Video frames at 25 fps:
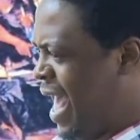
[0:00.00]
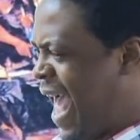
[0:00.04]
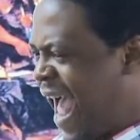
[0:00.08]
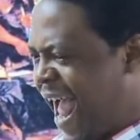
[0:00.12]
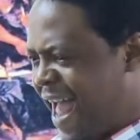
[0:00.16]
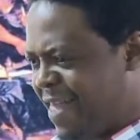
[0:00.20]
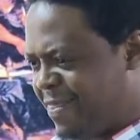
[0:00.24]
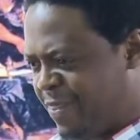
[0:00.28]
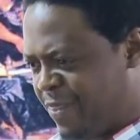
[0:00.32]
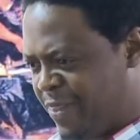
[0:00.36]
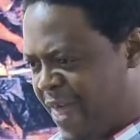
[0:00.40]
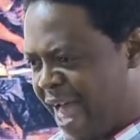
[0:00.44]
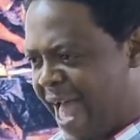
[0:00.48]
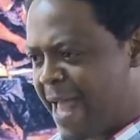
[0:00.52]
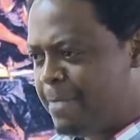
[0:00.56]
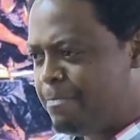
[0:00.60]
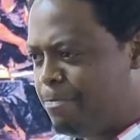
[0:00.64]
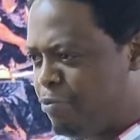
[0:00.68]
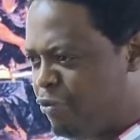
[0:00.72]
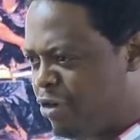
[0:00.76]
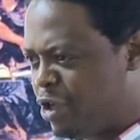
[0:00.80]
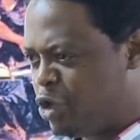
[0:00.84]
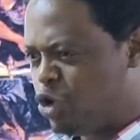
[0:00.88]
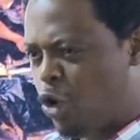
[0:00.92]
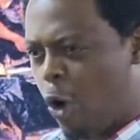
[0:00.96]
And that
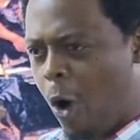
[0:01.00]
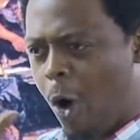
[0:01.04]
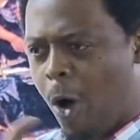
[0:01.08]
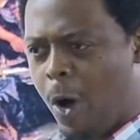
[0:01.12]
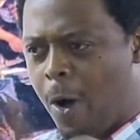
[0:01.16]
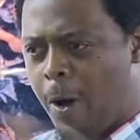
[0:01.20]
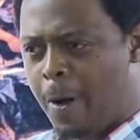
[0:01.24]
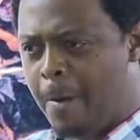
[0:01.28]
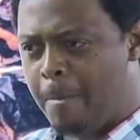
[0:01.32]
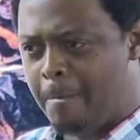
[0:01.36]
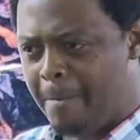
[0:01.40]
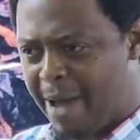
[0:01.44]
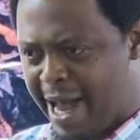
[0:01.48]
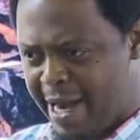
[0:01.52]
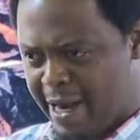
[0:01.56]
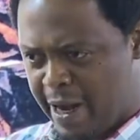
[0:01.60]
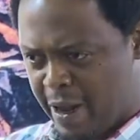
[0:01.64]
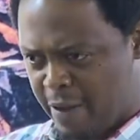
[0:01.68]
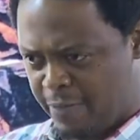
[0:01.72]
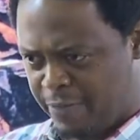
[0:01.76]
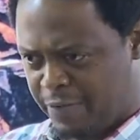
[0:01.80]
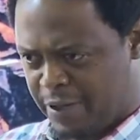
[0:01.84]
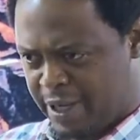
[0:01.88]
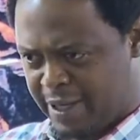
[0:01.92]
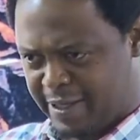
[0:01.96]
breeds all manner
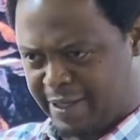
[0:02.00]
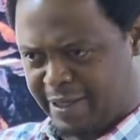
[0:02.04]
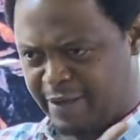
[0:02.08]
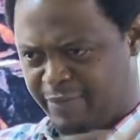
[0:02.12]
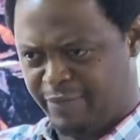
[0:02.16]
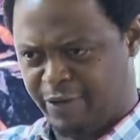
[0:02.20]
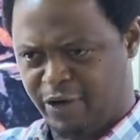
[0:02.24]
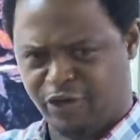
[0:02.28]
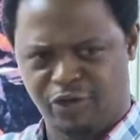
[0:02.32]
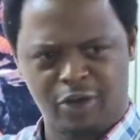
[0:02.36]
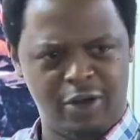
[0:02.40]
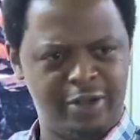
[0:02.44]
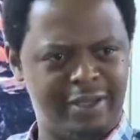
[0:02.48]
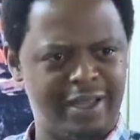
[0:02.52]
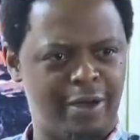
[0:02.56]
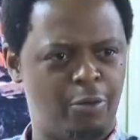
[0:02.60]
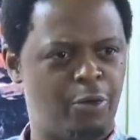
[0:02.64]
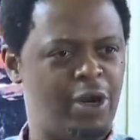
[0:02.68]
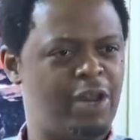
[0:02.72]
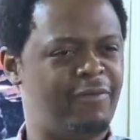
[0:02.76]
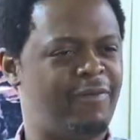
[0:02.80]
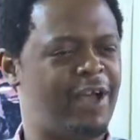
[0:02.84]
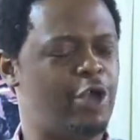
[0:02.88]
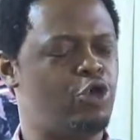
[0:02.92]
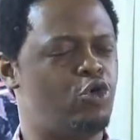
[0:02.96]
of things, divisions and
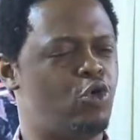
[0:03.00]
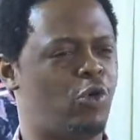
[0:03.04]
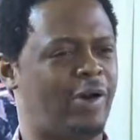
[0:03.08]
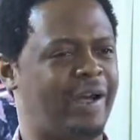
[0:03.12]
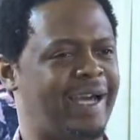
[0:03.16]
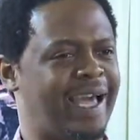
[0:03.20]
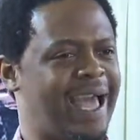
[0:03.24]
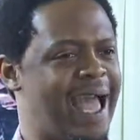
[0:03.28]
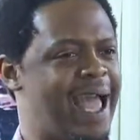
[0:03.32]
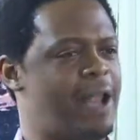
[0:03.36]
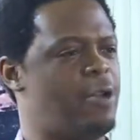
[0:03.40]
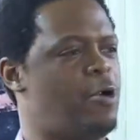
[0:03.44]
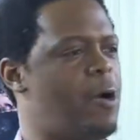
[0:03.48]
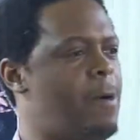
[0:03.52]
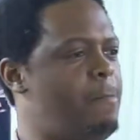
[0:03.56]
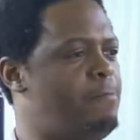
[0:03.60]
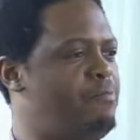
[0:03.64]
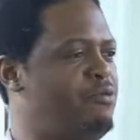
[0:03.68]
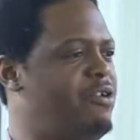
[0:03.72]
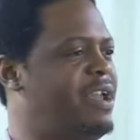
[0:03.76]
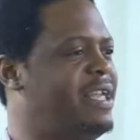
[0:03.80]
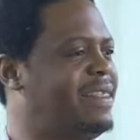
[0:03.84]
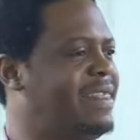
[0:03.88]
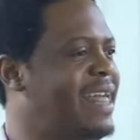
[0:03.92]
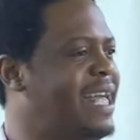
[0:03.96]
whatever. You cannot
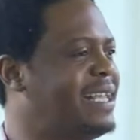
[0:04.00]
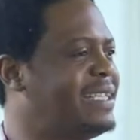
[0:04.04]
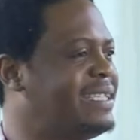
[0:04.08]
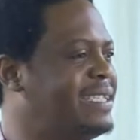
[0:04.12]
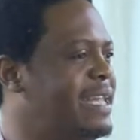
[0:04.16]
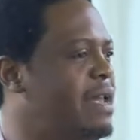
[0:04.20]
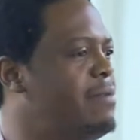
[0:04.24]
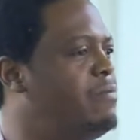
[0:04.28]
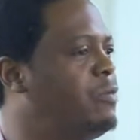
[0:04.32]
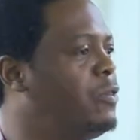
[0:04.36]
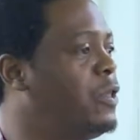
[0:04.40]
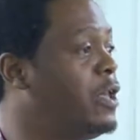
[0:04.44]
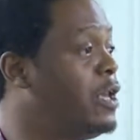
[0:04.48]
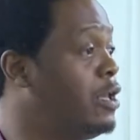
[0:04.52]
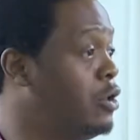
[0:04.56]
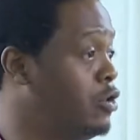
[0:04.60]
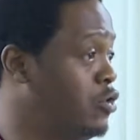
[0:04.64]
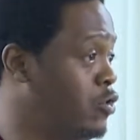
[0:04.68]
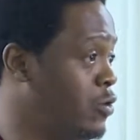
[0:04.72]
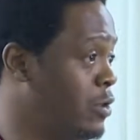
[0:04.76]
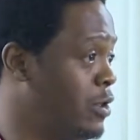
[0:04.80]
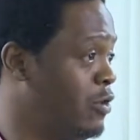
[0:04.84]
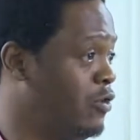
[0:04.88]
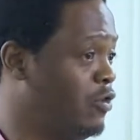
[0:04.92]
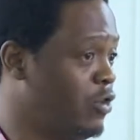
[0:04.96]
bring that same thing
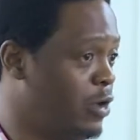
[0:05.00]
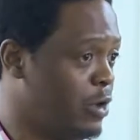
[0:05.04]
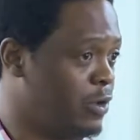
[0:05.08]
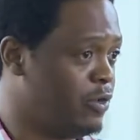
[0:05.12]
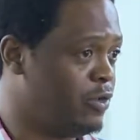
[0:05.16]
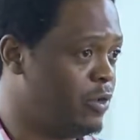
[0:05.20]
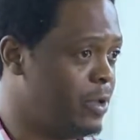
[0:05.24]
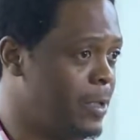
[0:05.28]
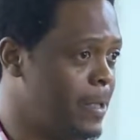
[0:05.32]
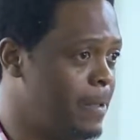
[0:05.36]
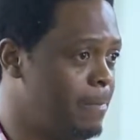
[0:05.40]
into the church.